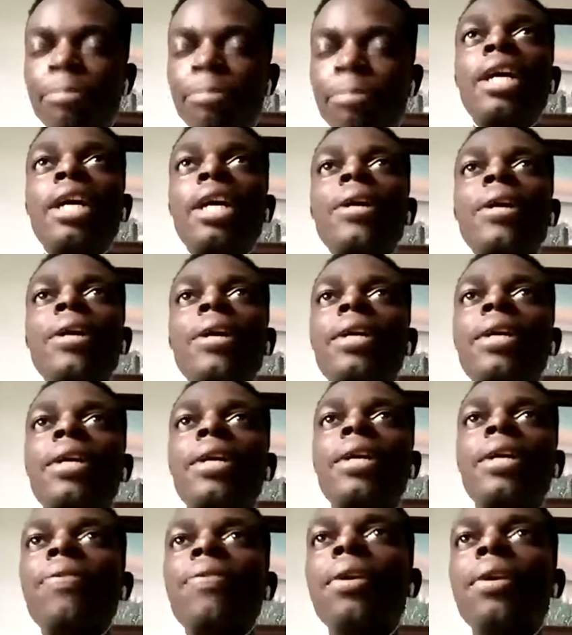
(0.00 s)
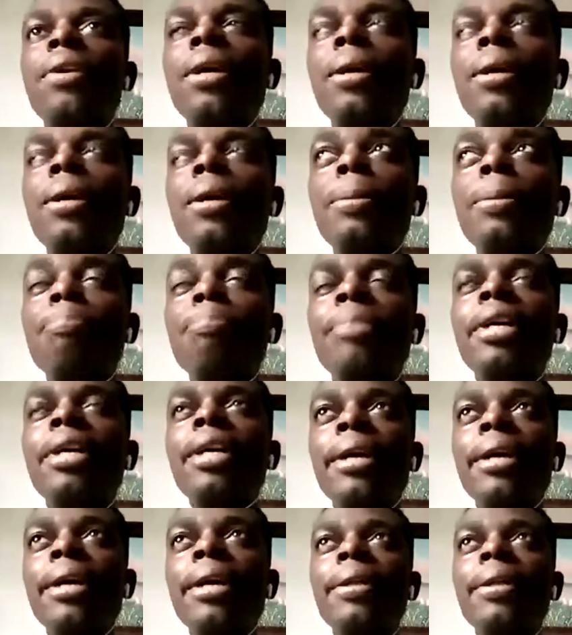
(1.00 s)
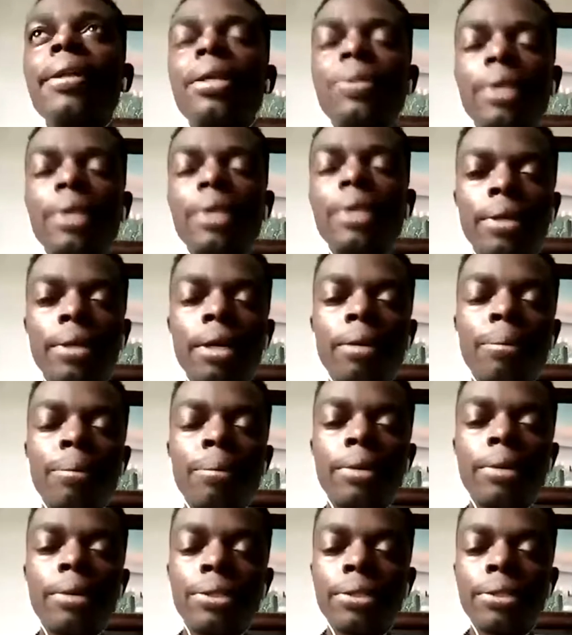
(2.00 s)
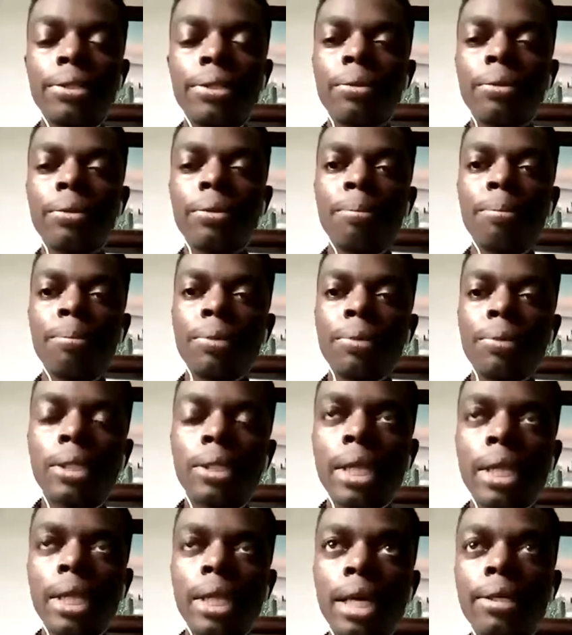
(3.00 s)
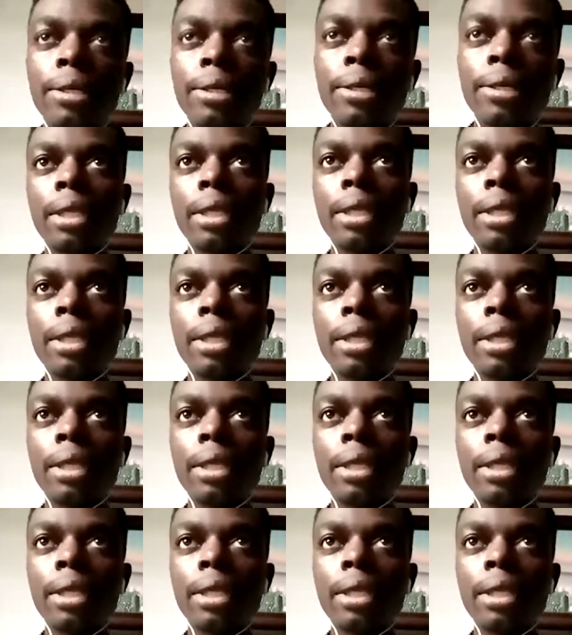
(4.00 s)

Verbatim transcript: All right, I think they're trying to help us to put the slide on.